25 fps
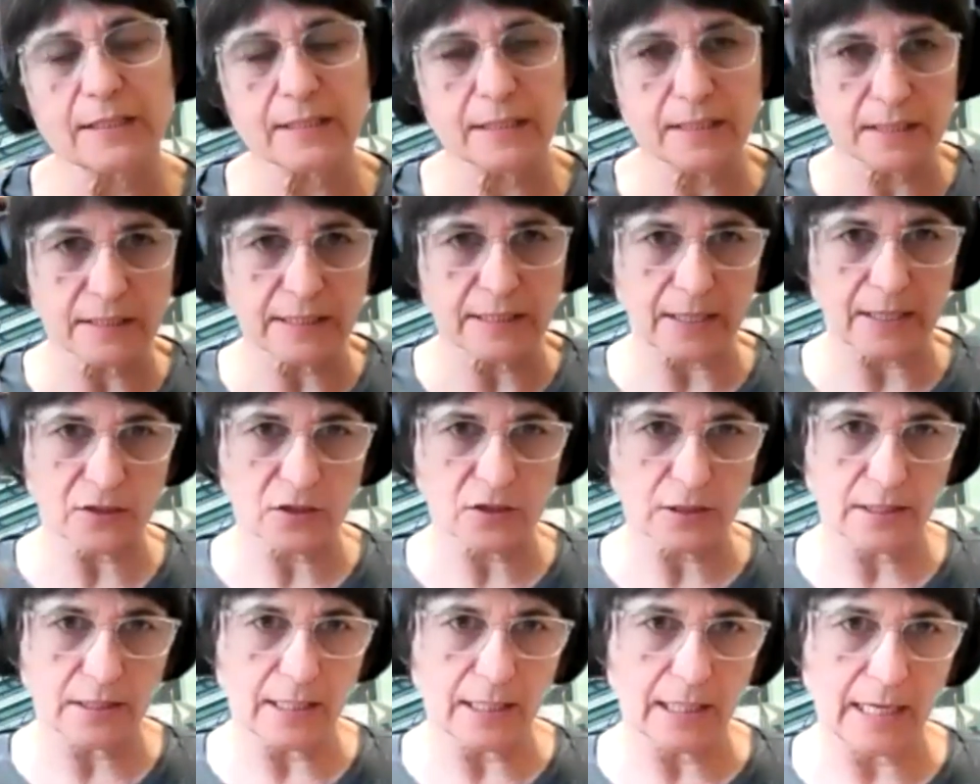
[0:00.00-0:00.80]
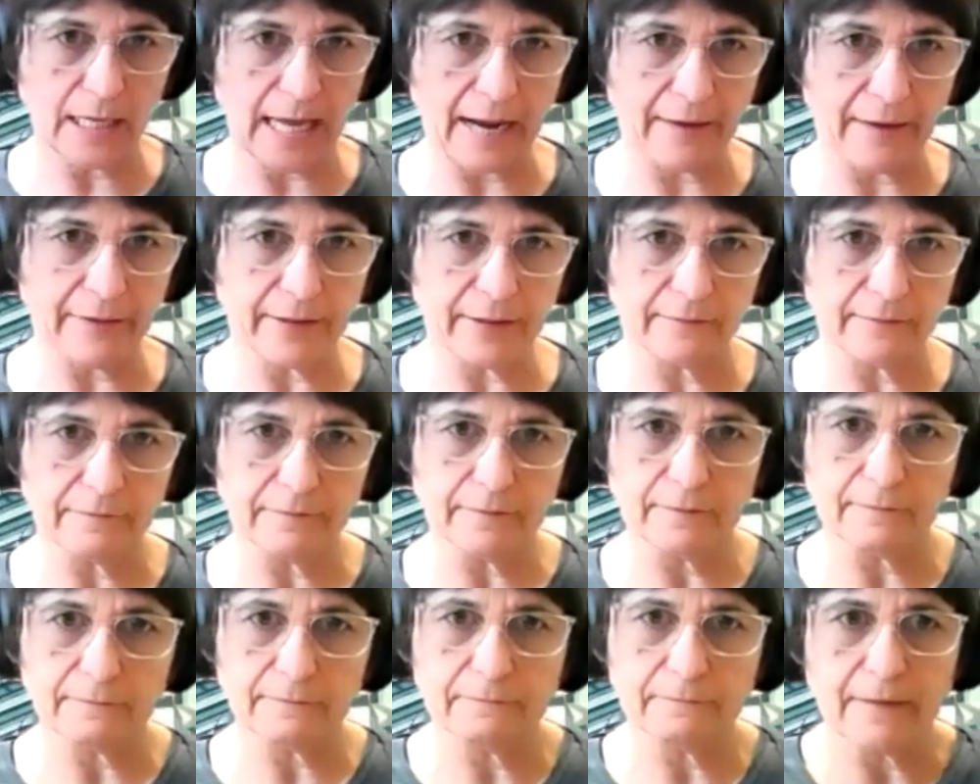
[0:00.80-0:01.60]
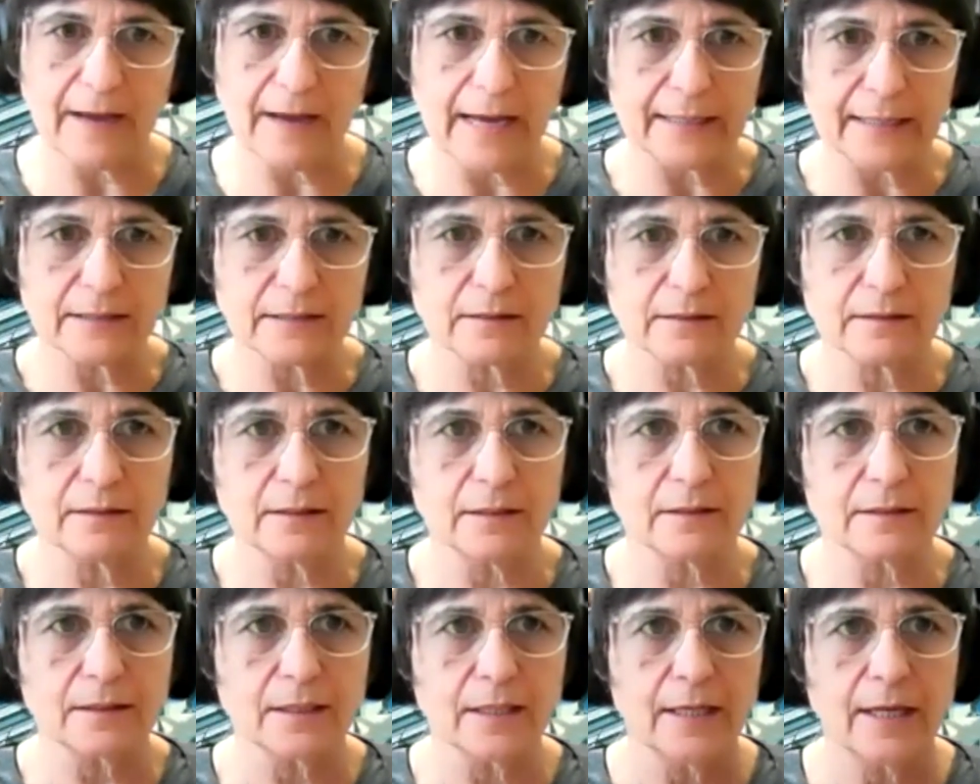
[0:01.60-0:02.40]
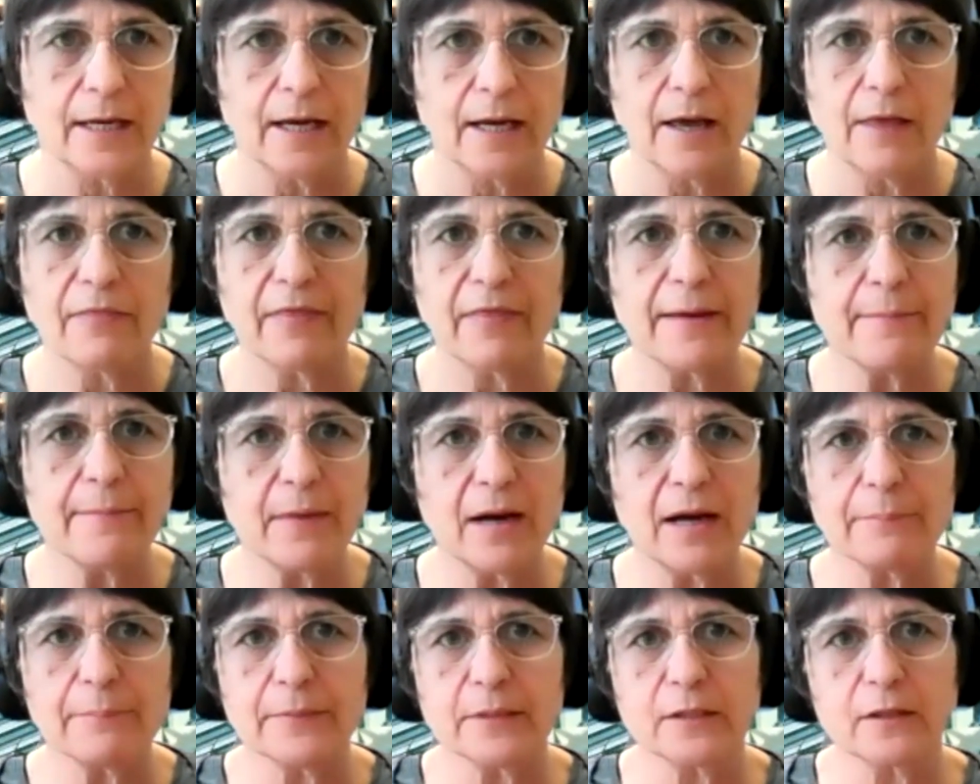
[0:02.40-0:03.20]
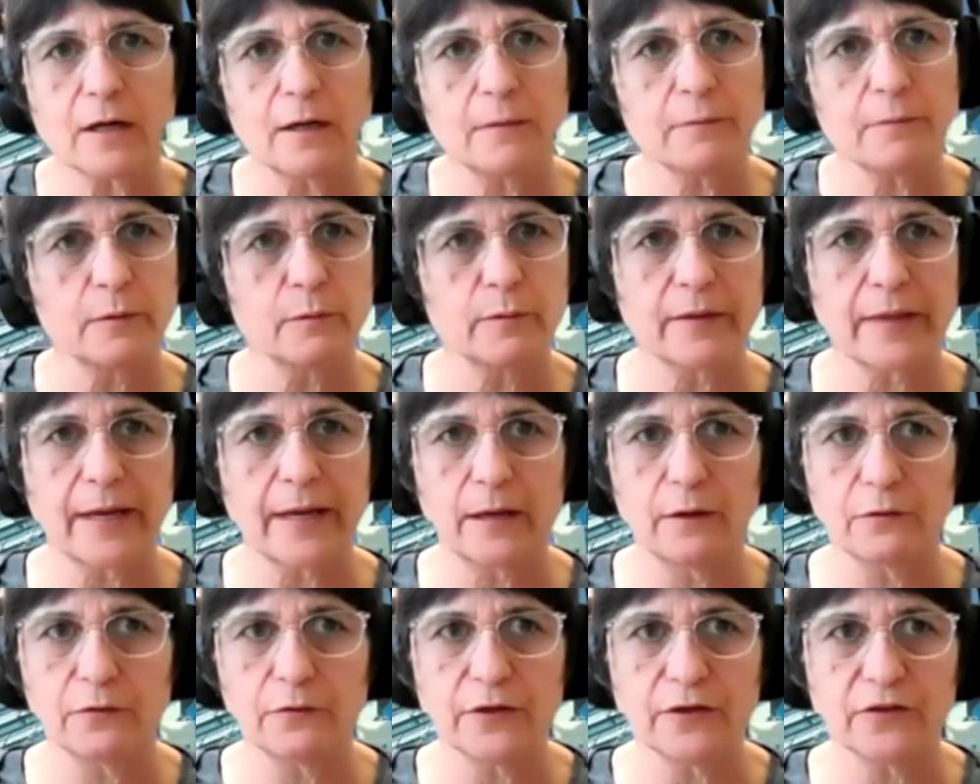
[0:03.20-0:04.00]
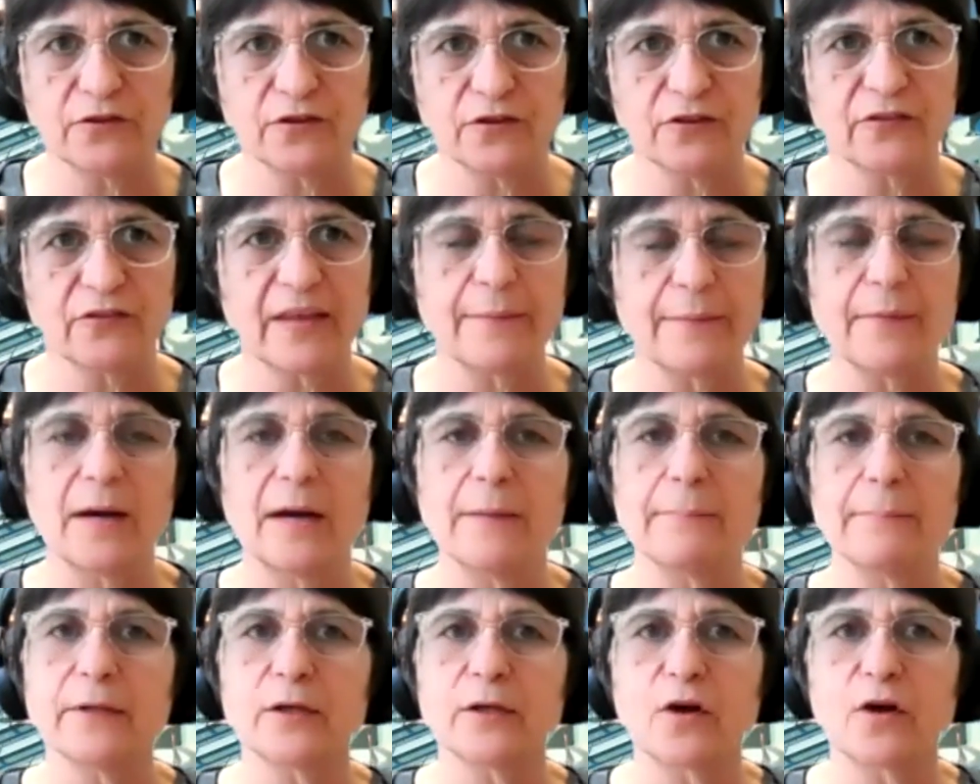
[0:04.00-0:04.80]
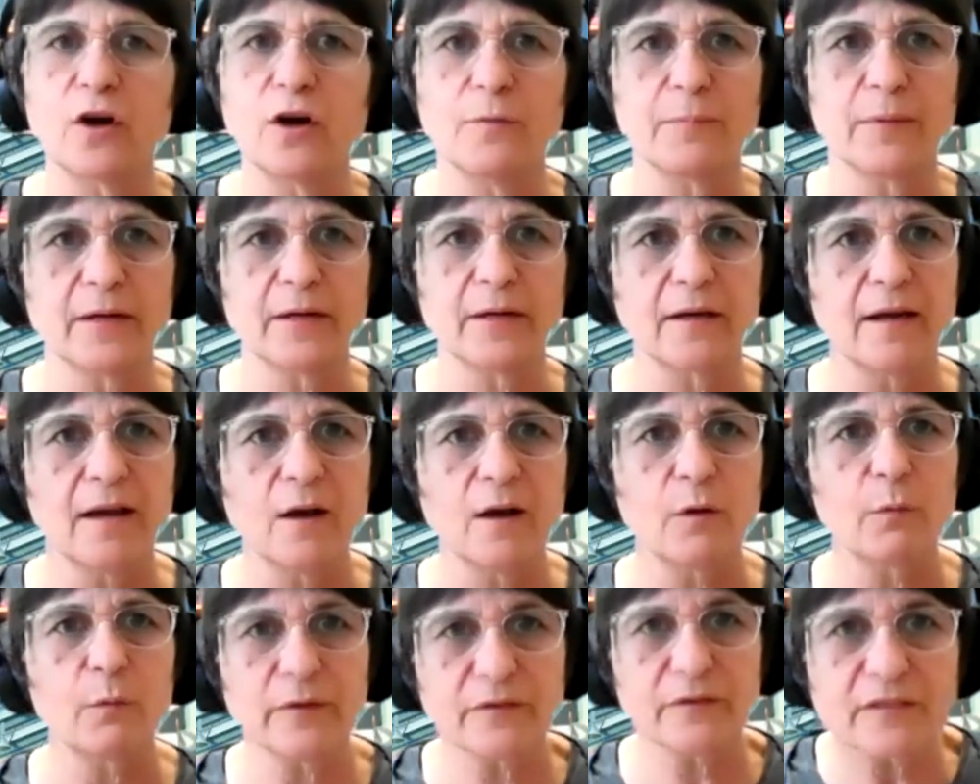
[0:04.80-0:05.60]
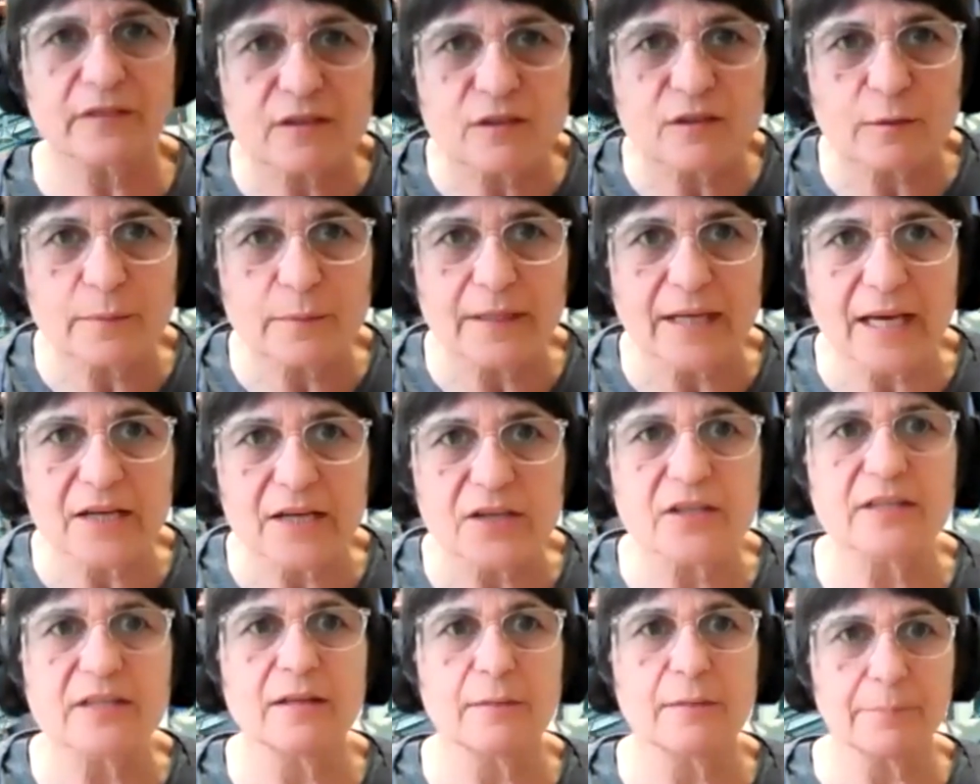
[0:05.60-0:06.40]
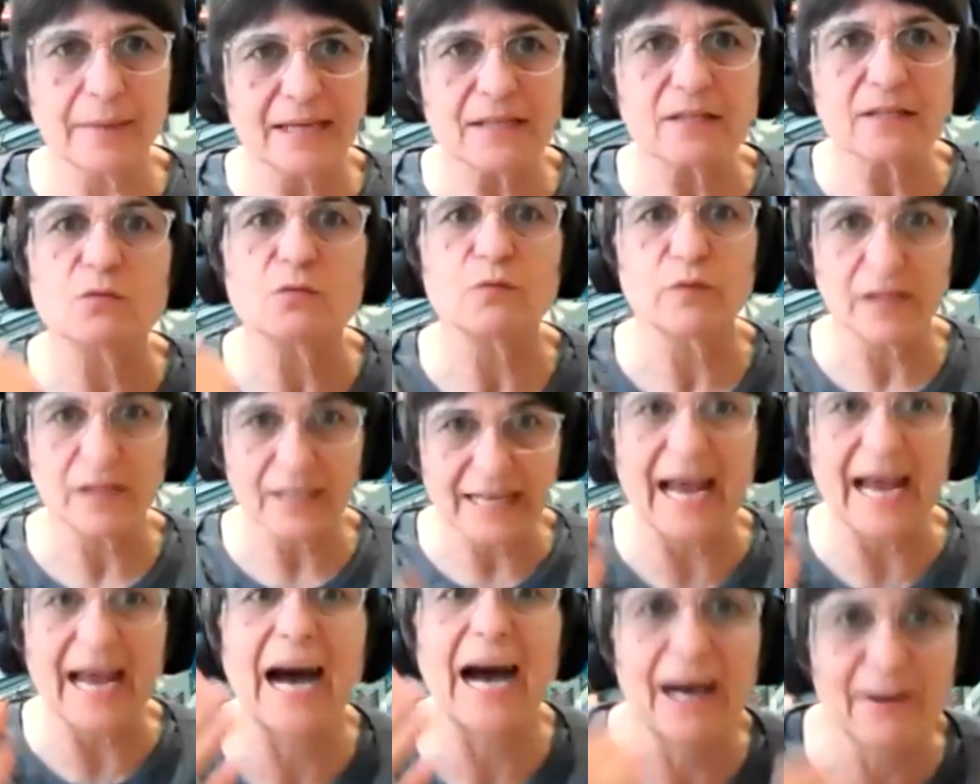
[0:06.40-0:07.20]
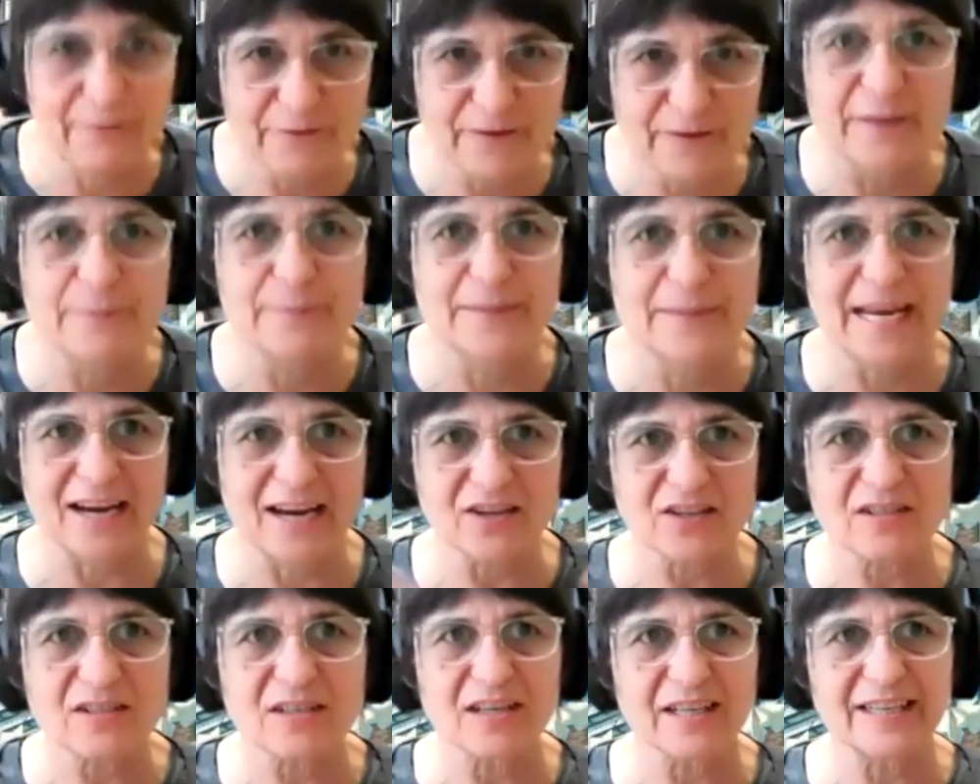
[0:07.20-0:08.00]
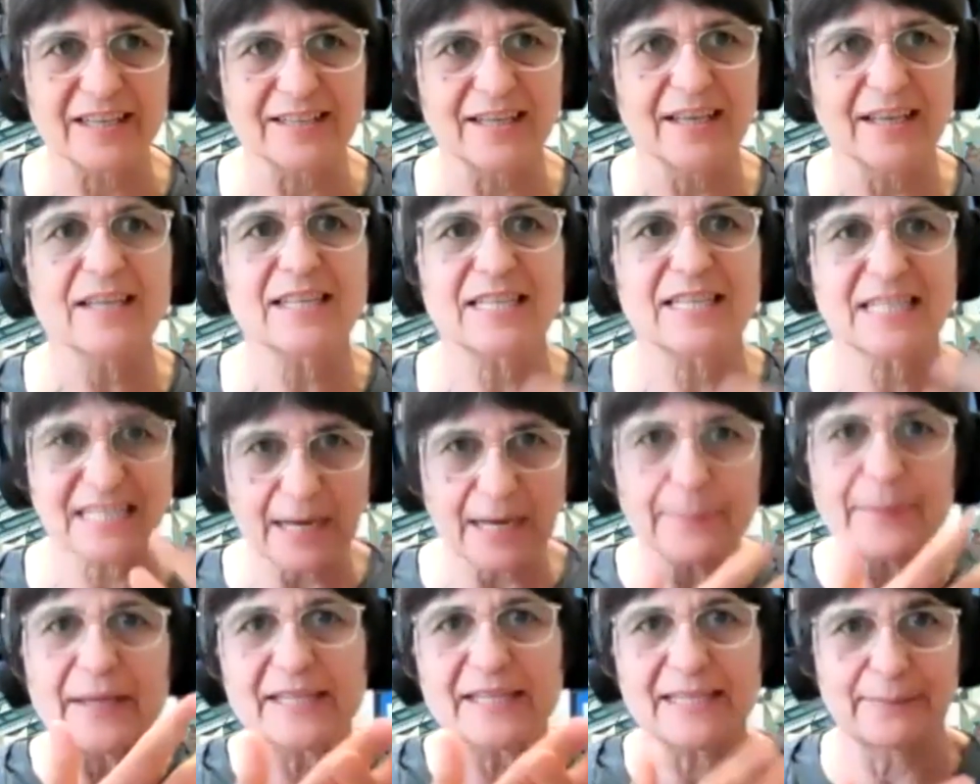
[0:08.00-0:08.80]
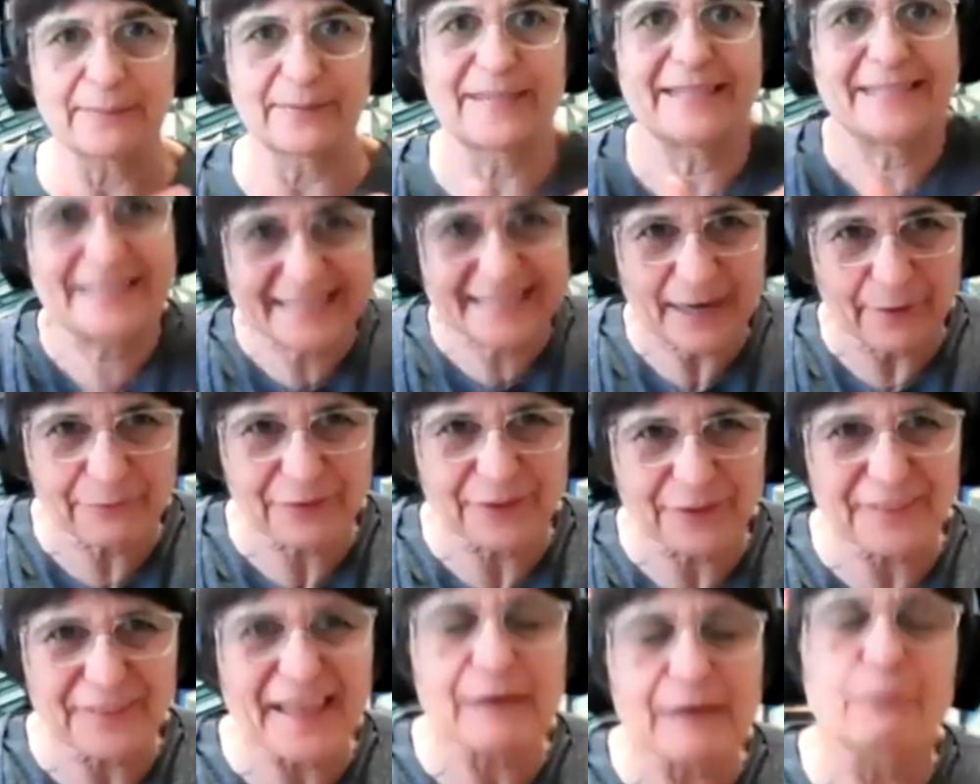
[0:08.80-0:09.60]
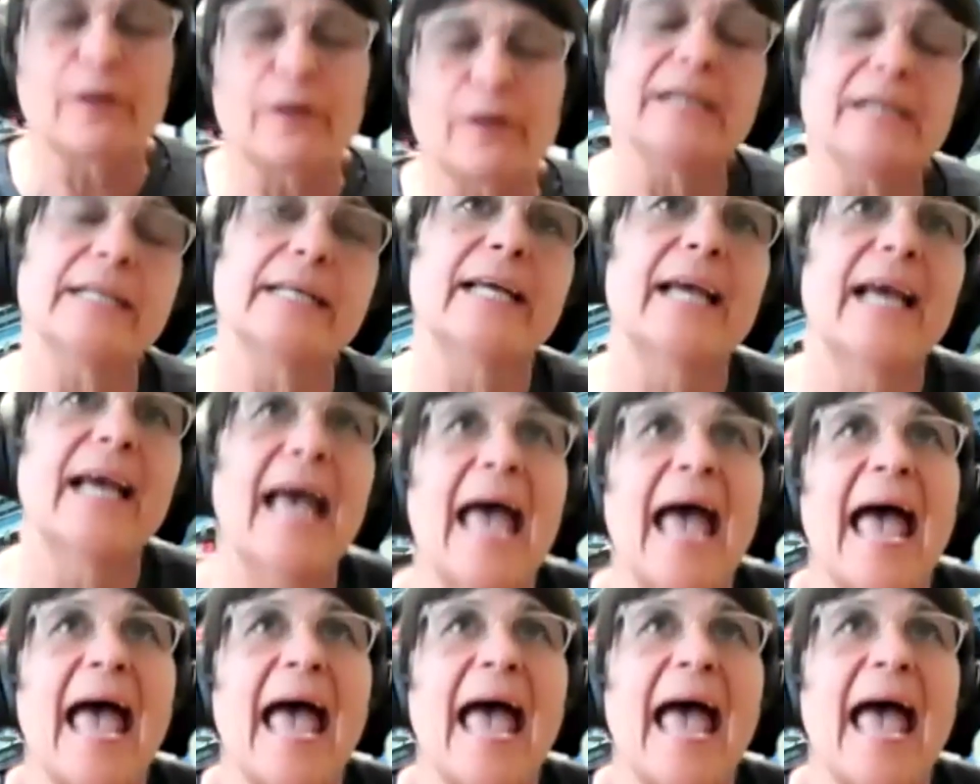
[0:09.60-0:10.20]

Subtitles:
And it's actually allowing for the fact that they might be coping with health issues. They might be coping with discrimination that makes it really hard for them to actually stomach some of the stuff that they're reading,